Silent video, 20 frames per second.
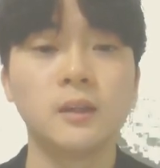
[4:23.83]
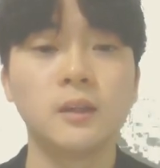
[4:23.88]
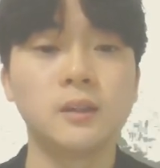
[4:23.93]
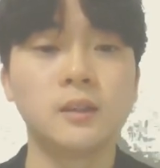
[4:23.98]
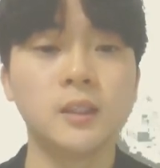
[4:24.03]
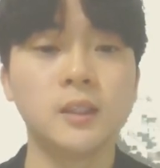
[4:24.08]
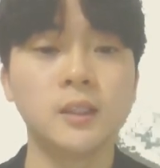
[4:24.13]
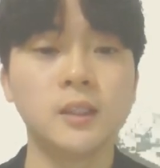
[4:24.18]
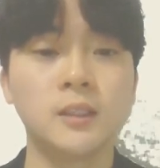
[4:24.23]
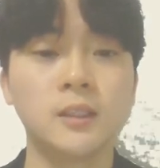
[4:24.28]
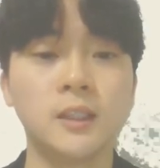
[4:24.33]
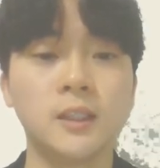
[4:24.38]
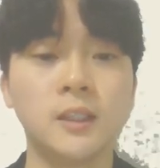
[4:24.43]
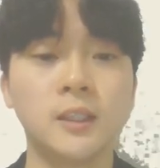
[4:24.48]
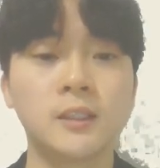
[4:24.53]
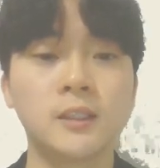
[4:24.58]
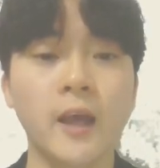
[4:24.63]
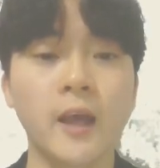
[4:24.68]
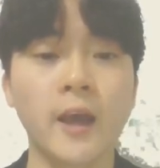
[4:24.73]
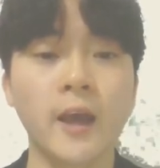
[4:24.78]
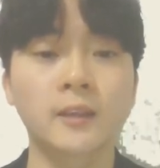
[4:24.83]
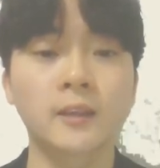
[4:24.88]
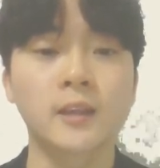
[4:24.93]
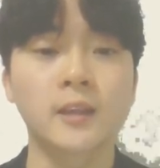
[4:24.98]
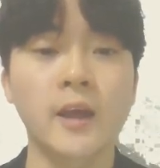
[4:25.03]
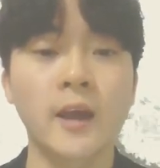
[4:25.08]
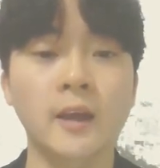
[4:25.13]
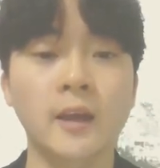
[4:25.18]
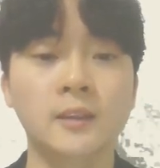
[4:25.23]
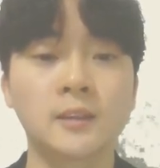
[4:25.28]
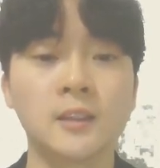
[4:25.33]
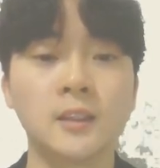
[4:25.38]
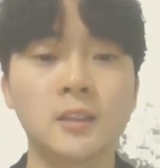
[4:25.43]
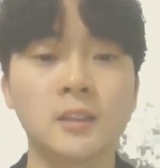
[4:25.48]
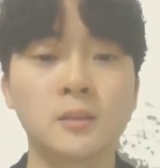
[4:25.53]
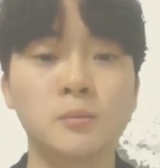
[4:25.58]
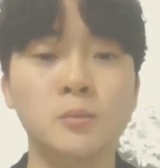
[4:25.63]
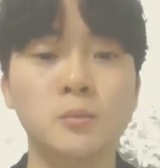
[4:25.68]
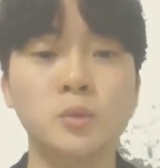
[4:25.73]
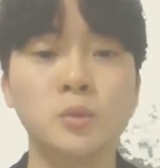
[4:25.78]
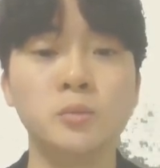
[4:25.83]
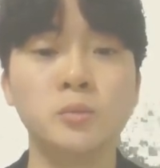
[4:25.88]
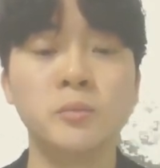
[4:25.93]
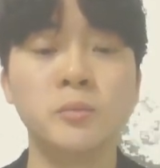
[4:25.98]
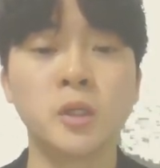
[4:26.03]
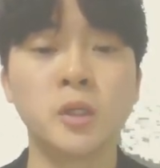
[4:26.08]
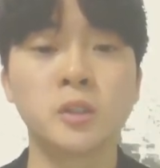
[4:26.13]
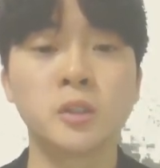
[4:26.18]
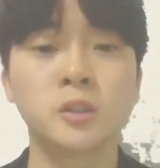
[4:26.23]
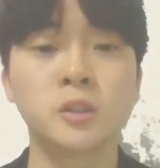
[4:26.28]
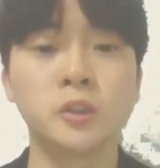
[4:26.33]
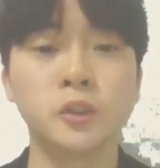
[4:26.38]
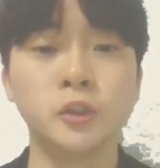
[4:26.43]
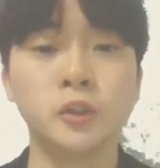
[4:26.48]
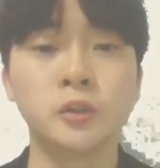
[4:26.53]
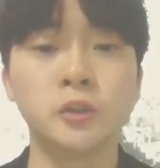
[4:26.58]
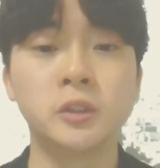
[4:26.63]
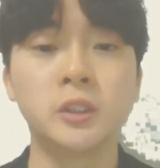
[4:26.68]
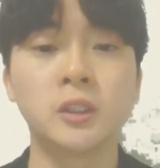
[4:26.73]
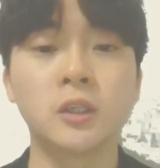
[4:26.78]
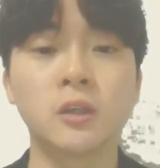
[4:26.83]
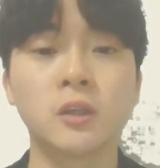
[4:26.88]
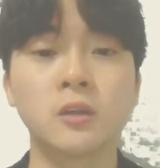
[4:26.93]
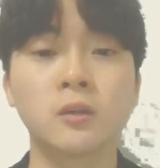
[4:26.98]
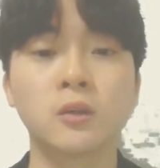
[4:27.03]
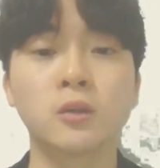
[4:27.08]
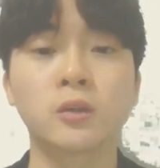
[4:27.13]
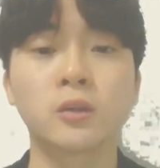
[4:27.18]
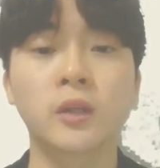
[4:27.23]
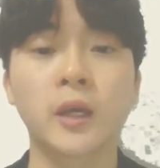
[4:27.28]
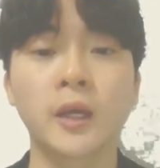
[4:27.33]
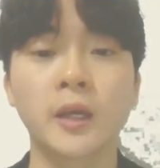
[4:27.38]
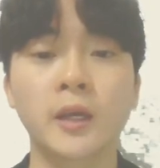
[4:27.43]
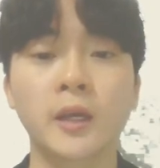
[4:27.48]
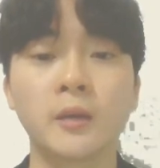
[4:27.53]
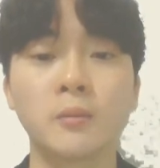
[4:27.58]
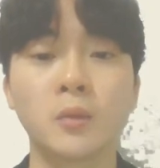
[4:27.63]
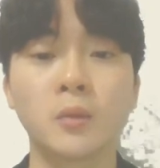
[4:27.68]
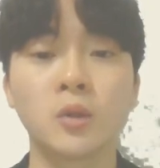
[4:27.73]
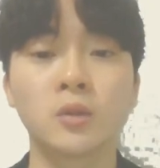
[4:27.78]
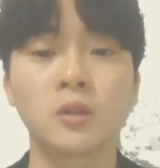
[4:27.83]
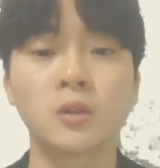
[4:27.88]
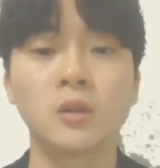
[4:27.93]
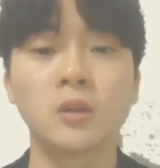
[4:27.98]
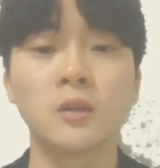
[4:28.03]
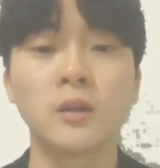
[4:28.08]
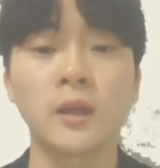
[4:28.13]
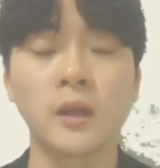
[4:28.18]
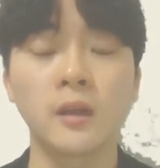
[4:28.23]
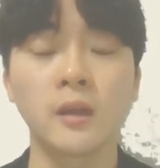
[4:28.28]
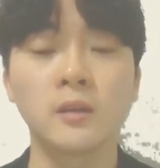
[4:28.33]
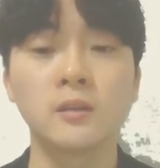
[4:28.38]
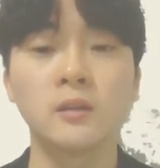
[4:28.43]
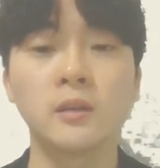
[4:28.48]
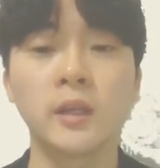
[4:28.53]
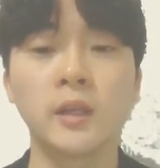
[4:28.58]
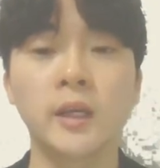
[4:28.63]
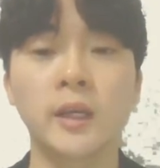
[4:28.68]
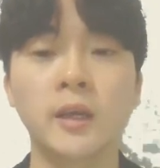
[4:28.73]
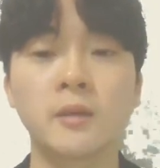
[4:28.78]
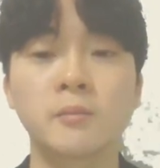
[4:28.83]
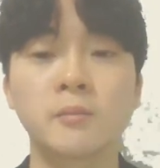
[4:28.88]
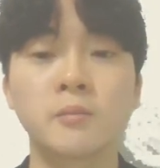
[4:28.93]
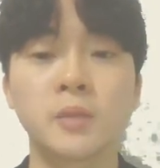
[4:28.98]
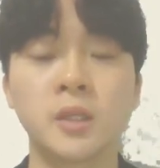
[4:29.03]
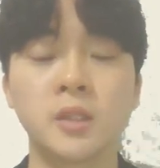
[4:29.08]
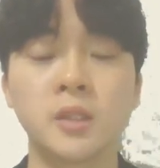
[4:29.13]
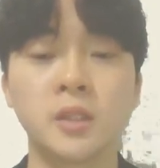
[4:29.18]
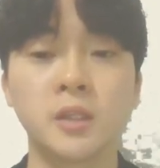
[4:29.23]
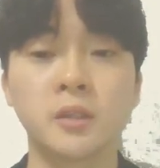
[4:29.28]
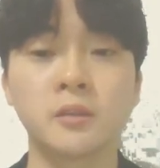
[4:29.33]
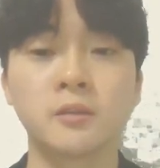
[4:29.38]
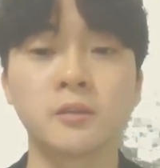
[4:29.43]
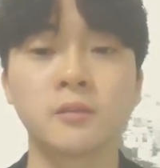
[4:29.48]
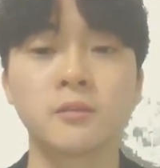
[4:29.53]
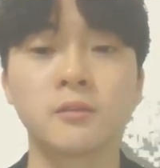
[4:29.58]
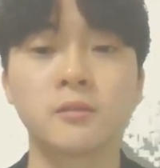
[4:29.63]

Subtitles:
This is x-axis movement using a rotating motor and leg and pinion.